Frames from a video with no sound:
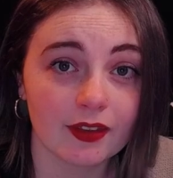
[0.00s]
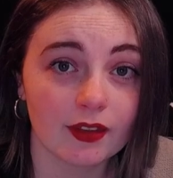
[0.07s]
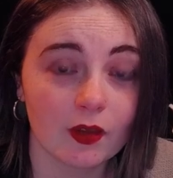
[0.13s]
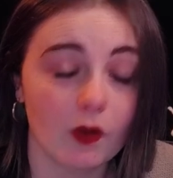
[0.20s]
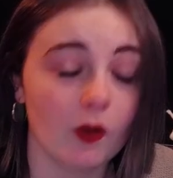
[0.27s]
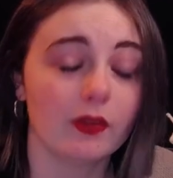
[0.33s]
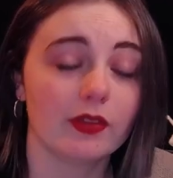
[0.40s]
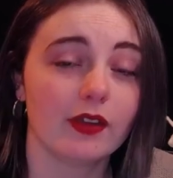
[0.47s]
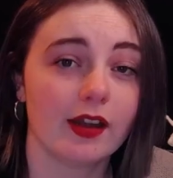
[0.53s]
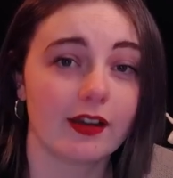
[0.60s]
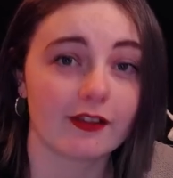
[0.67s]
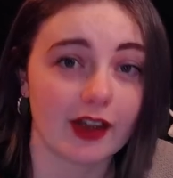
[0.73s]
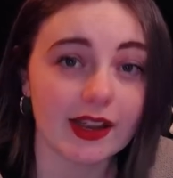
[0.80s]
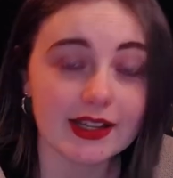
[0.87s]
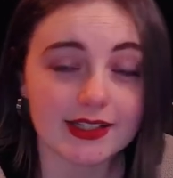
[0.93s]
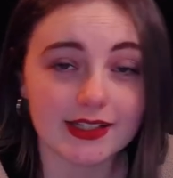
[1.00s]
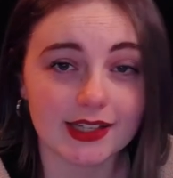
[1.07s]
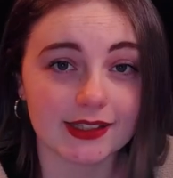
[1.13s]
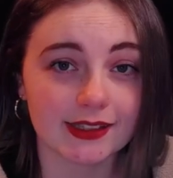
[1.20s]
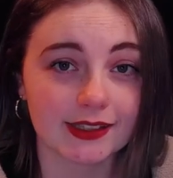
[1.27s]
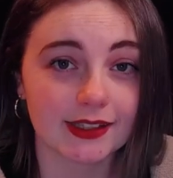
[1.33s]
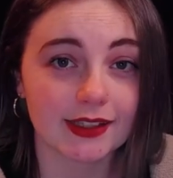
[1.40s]
on the
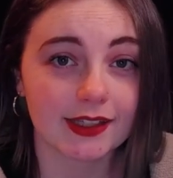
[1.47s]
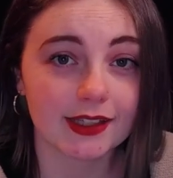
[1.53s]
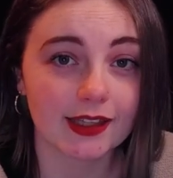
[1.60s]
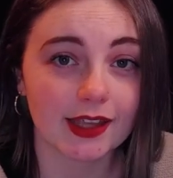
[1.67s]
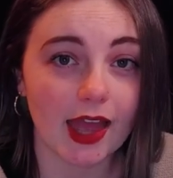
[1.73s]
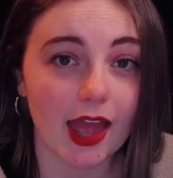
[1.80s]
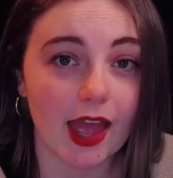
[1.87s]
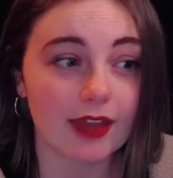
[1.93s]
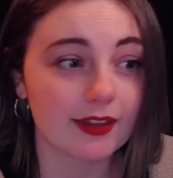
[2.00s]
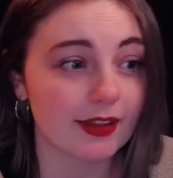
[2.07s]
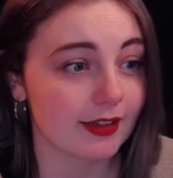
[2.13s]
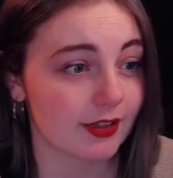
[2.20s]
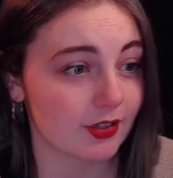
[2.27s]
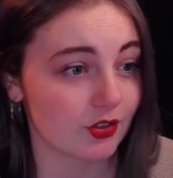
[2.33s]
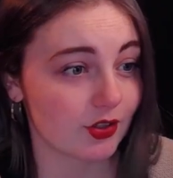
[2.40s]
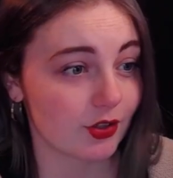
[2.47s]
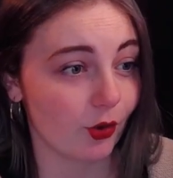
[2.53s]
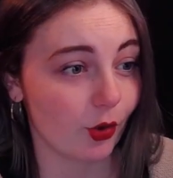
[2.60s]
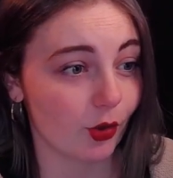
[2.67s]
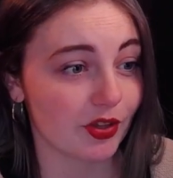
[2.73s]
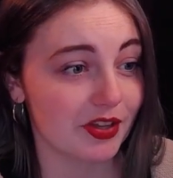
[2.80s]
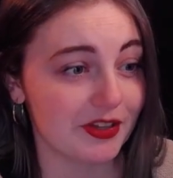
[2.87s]
horizon and then you see
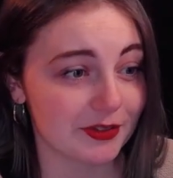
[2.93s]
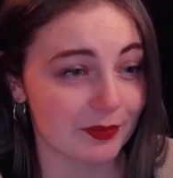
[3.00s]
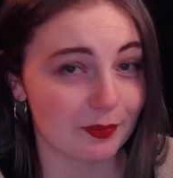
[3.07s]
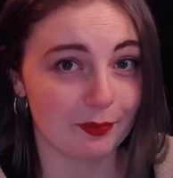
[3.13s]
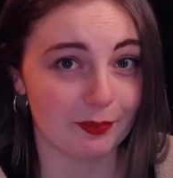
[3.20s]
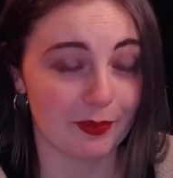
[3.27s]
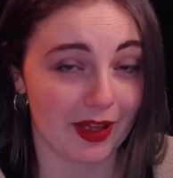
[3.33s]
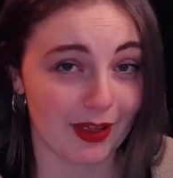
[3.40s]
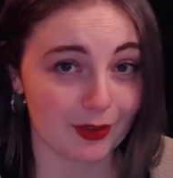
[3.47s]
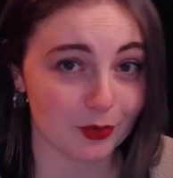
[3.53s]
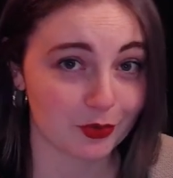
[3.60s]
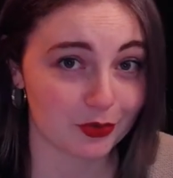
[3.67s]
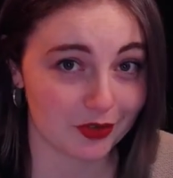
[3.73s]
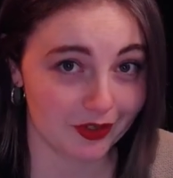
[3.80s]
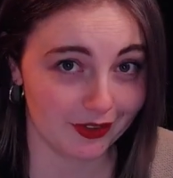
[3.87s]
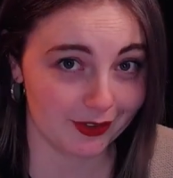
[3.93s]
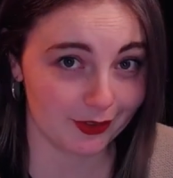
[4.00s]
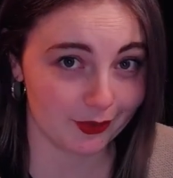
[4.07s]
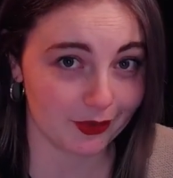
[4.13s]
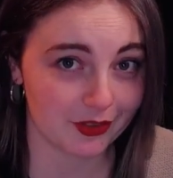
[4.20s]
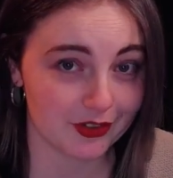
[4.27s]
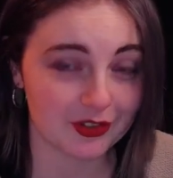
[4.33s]
all these maddos running
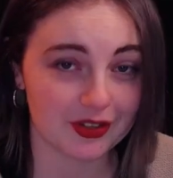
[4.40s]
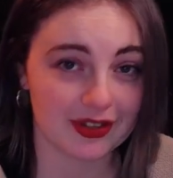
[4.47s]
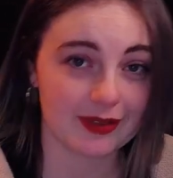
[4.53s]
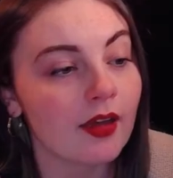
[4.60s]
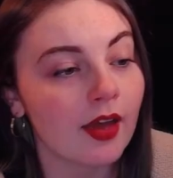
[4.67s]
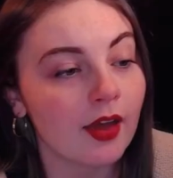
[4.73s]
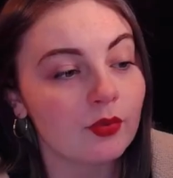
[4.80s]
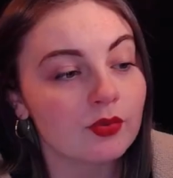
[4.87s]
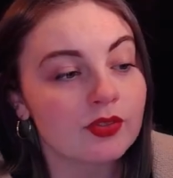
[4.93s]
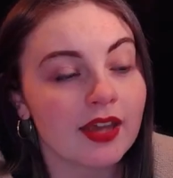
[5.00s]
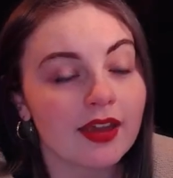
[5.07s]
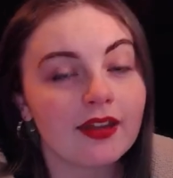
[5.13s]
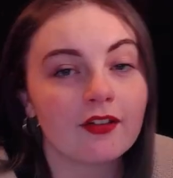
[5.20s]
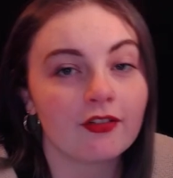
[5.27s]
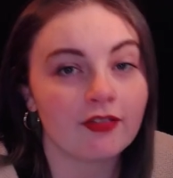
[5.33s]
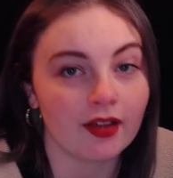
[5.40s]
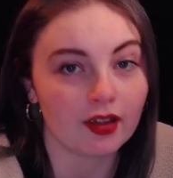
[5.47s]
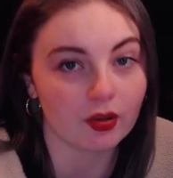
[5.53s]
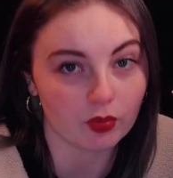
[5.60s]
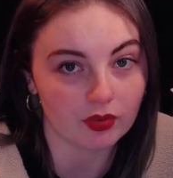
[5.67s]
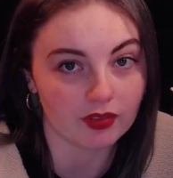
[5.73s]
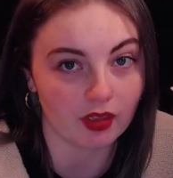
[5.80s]
towards you. How
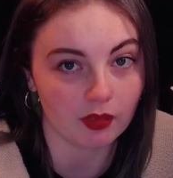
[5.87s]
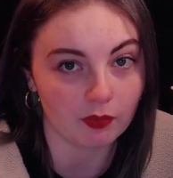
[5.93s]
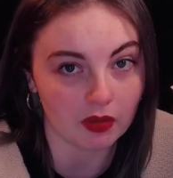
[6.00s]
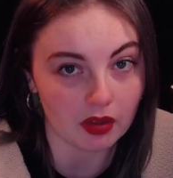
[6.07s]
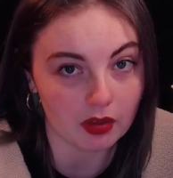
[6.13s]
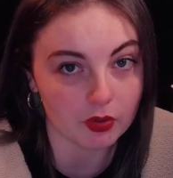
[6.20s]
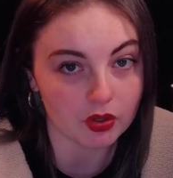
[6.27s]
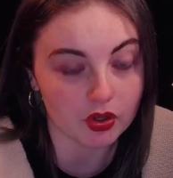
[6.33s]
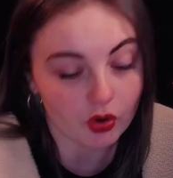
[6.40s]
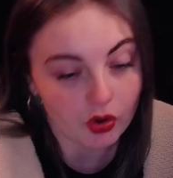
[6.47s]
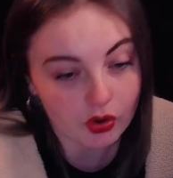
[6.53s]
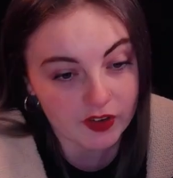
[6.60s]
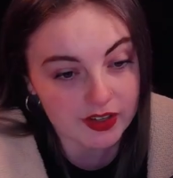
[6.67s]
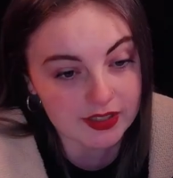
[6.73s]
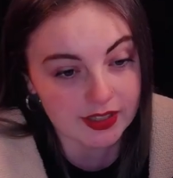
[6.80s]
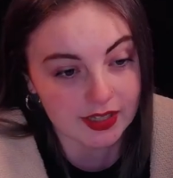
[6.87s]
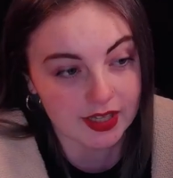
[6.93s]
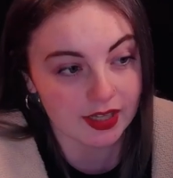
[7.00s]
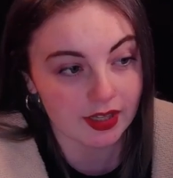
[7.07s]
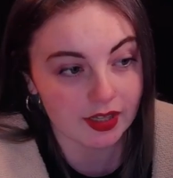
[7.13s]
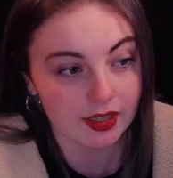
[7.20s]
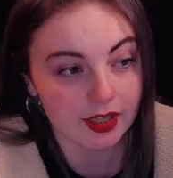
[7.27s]
terrifying would that be when you're already
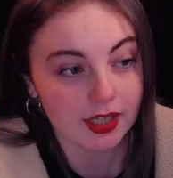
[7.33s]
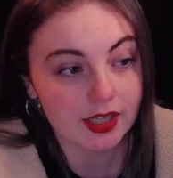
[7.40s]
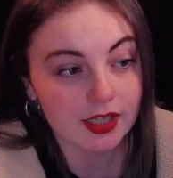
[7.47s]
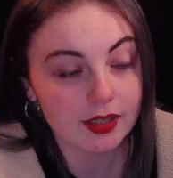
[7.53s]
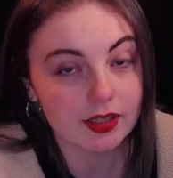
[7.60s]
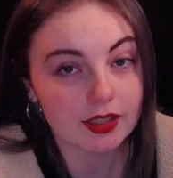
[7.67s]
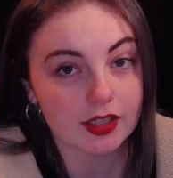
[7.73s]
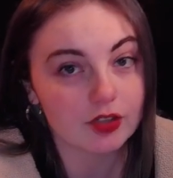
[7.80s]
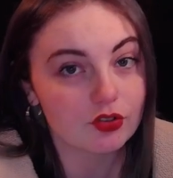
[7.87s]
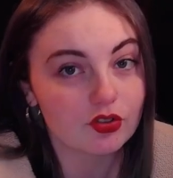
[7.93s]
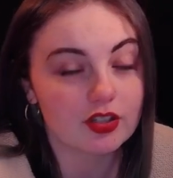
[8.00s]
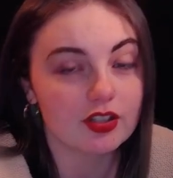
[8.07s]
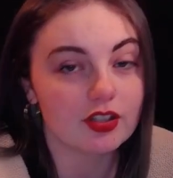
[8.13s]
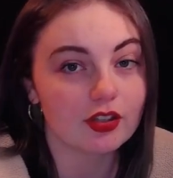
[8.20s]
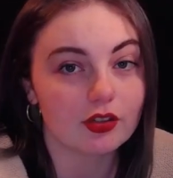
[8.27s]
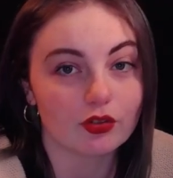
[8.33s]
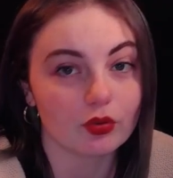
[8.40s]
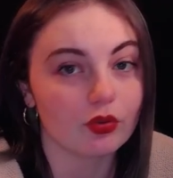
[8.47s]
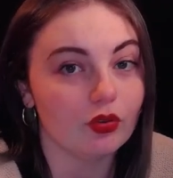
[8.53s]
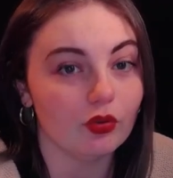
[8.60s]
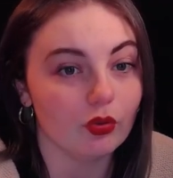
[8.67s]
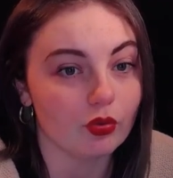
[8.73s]
in a country that you
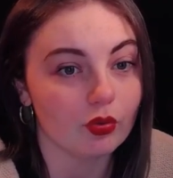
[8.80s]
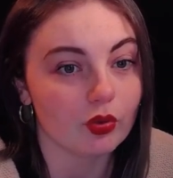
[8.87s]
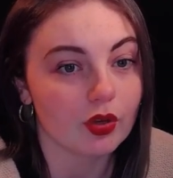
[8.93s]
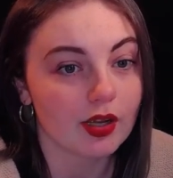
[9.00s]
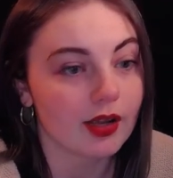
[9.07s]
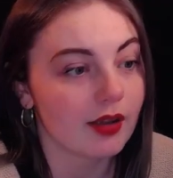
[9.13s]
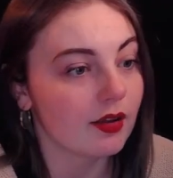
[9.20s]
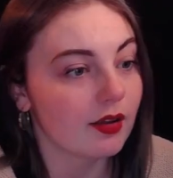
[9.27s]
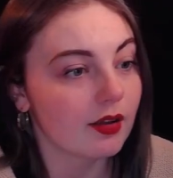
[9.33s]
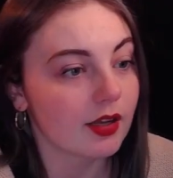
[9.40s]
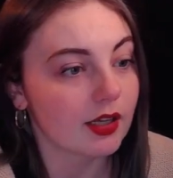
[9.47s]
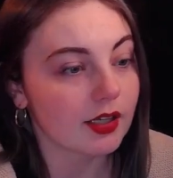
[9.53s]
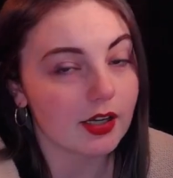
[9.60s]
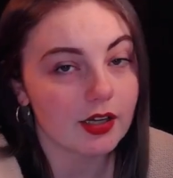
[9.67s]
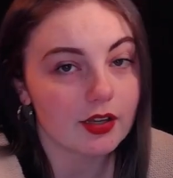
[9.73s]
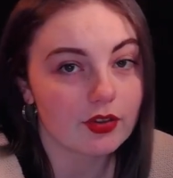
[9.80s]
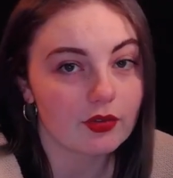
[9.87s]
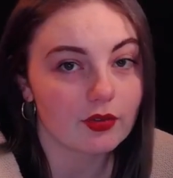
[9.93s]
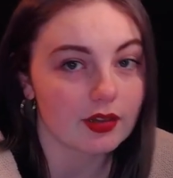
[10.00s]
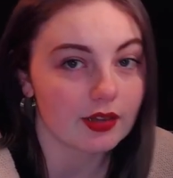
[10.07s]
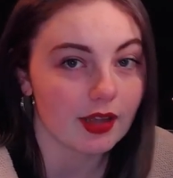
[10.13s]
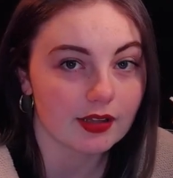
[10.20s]
don't know, cutting
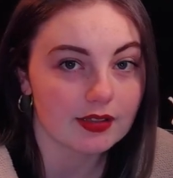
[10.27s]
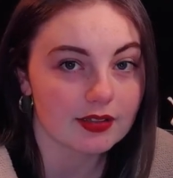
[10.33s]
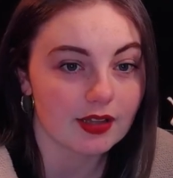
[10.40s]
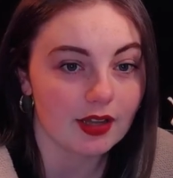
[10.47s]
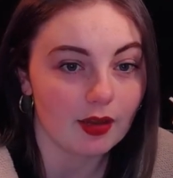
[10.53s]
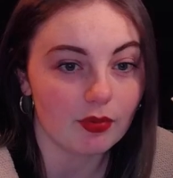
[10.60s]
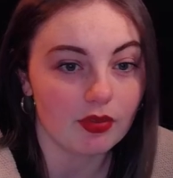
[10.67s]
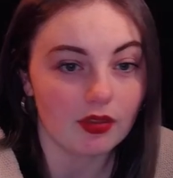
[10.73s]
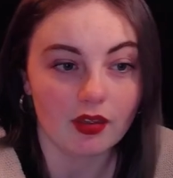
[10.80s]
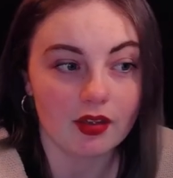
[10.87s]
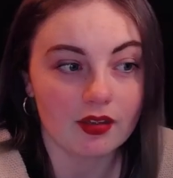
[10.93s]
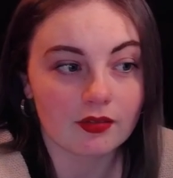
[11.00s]
through a landscape that,